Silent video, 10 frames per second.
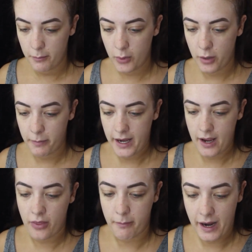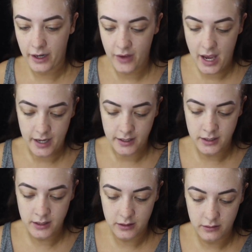Put a bit on the back of your
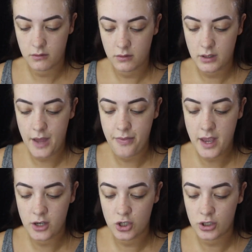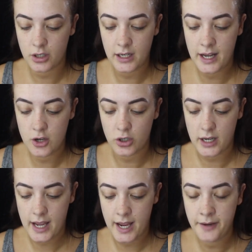hand, and then you're just going to
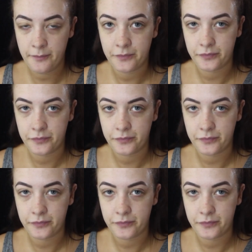literally